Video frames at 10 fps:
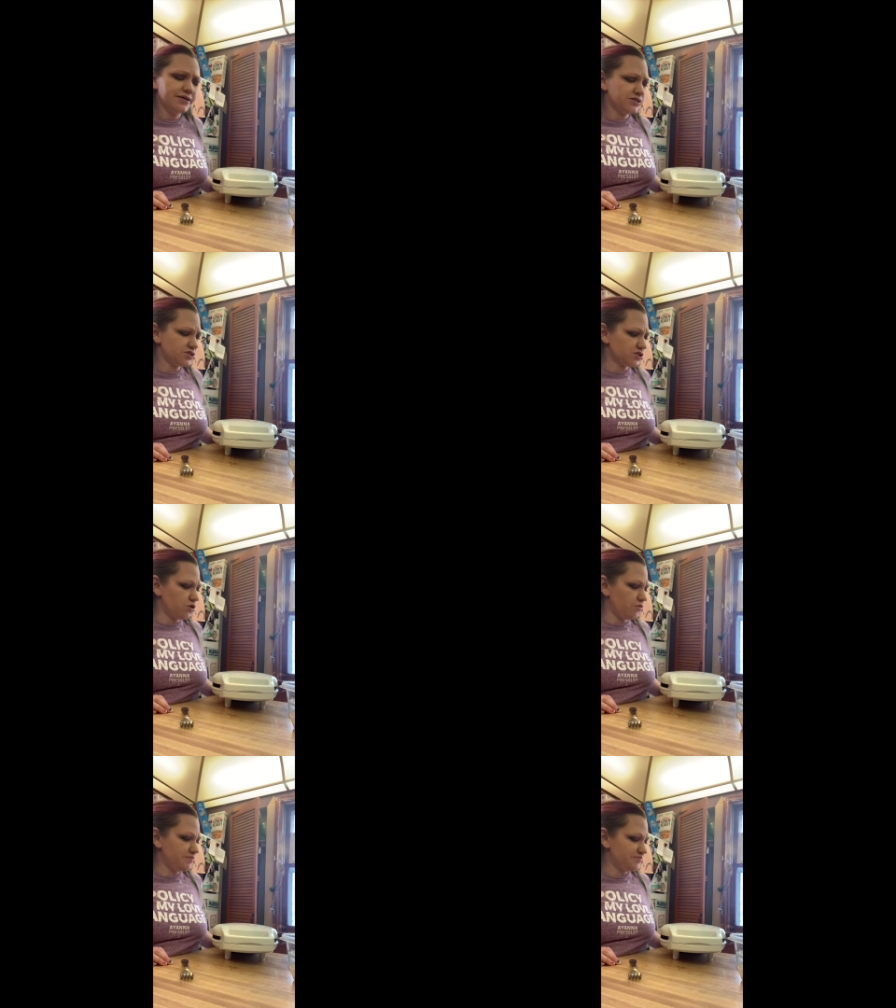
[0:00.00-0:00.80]

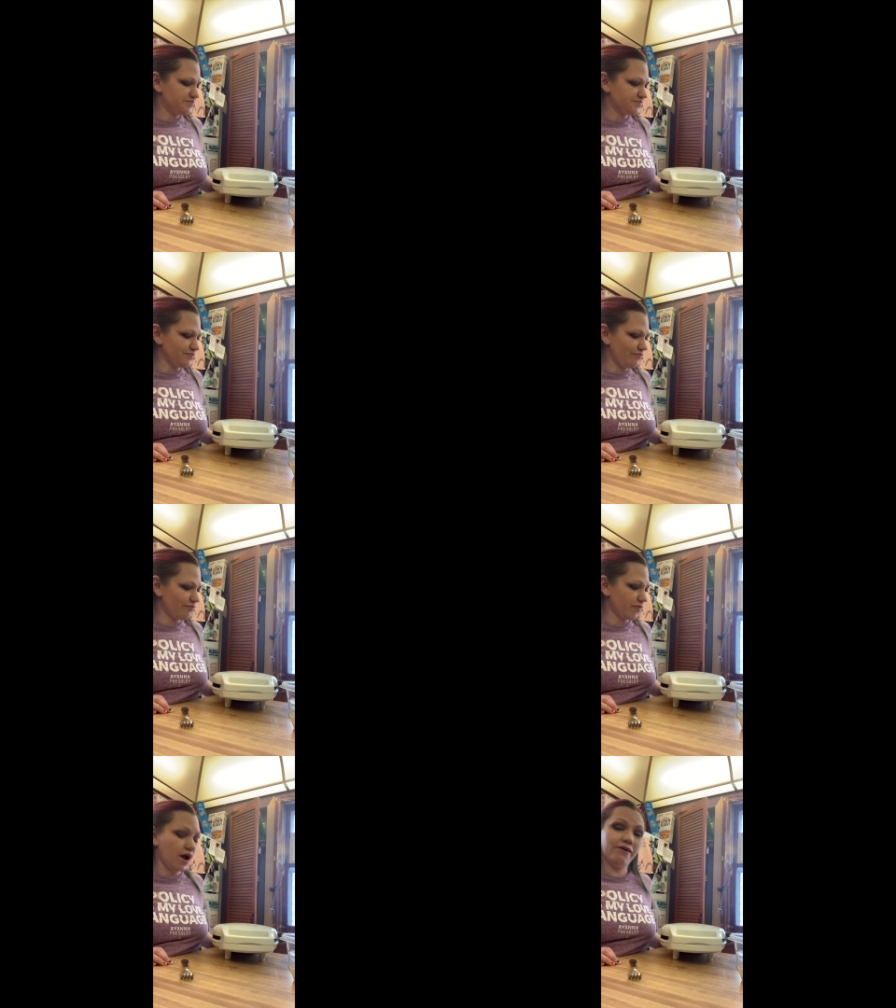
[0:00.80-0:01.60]
So,
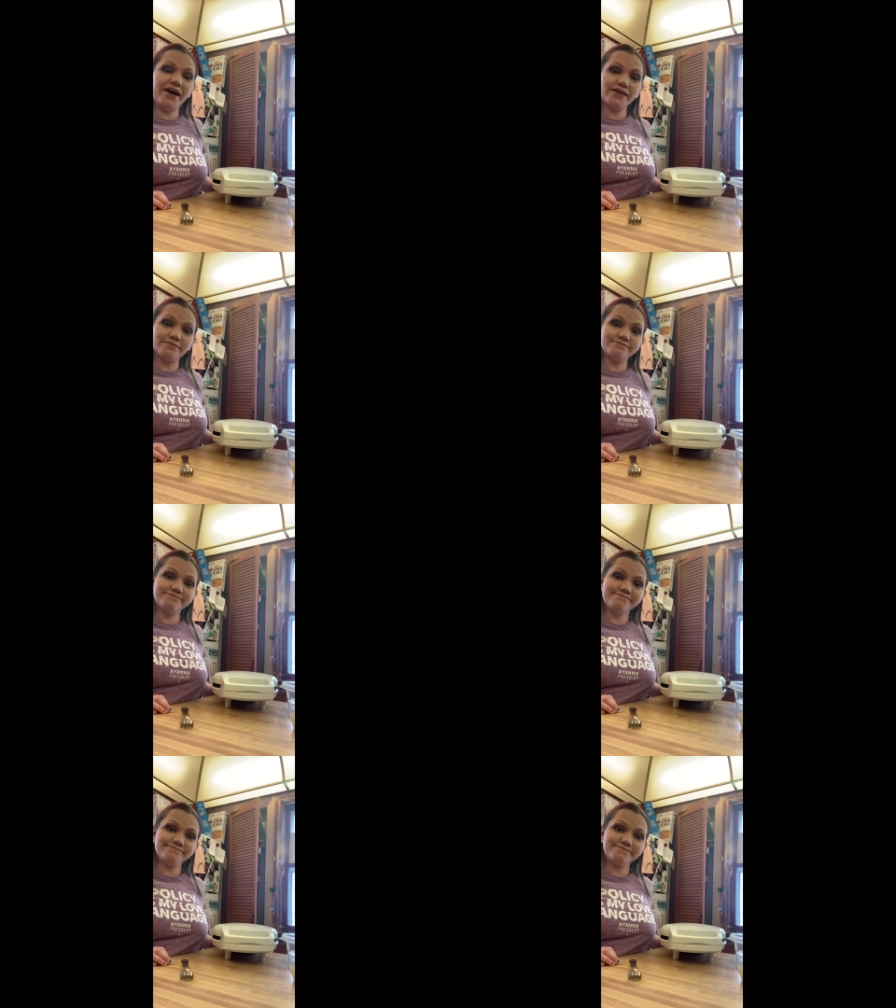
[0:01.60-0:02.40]
all right.
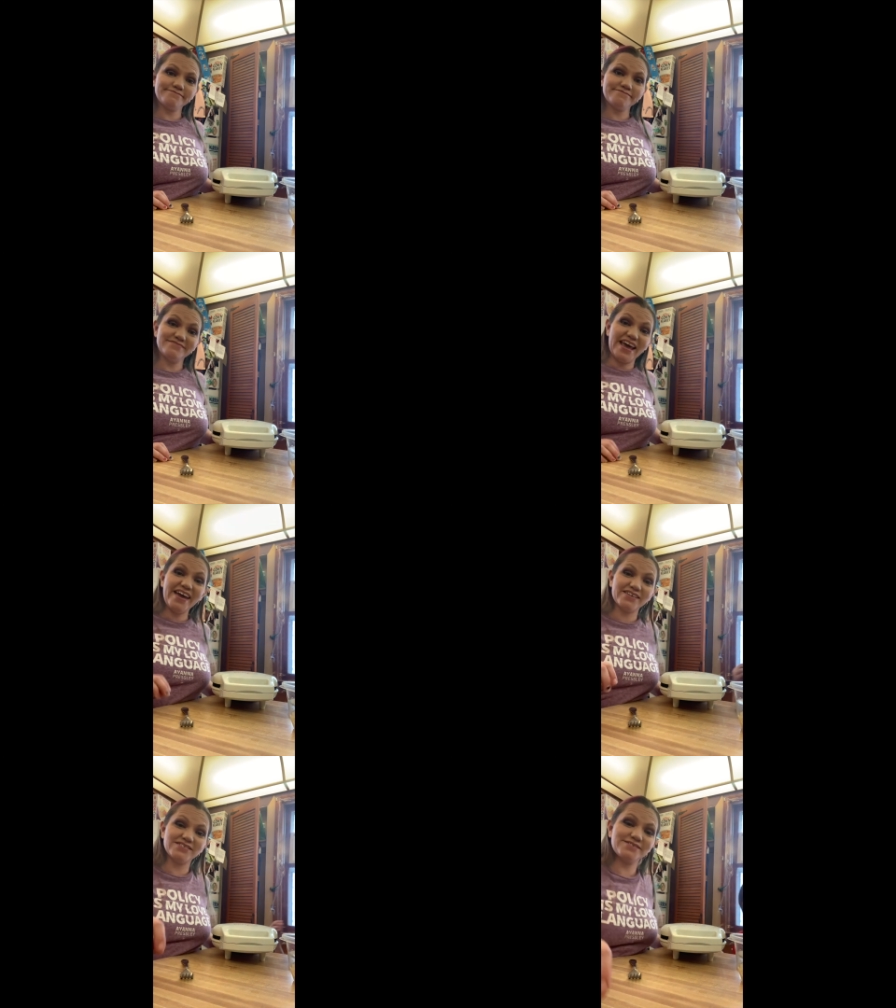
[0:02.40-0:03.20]

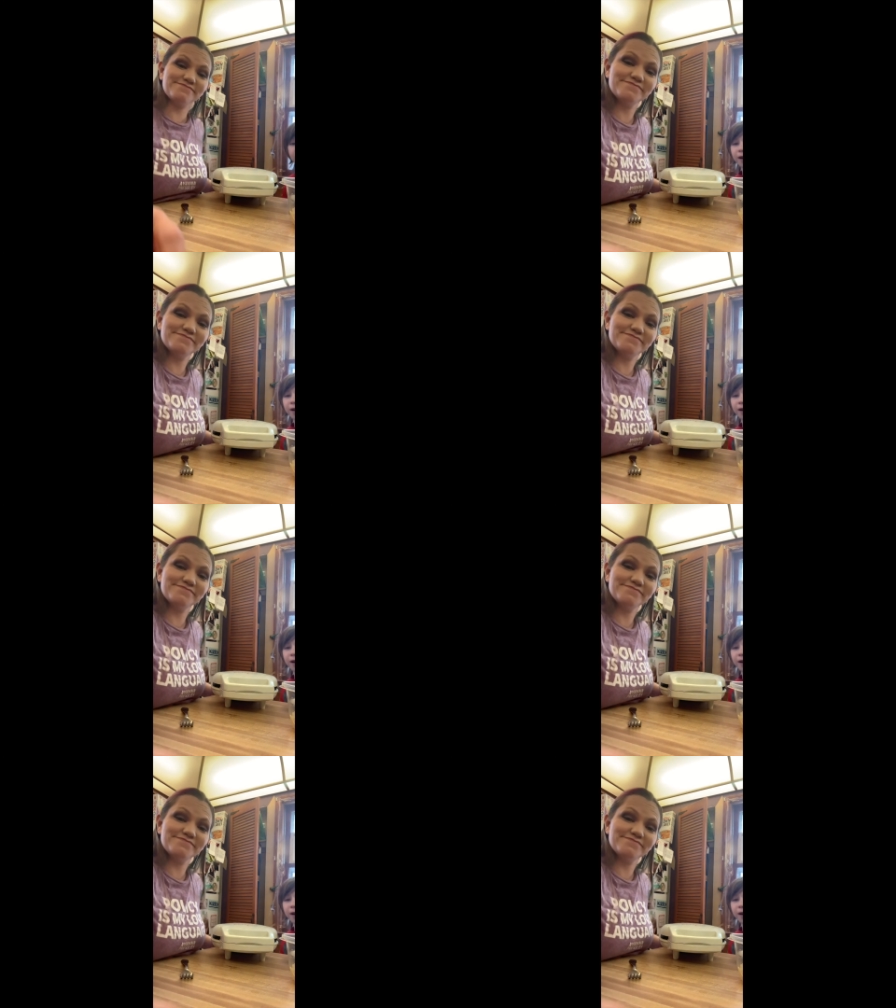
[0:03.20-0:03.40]
Thanks.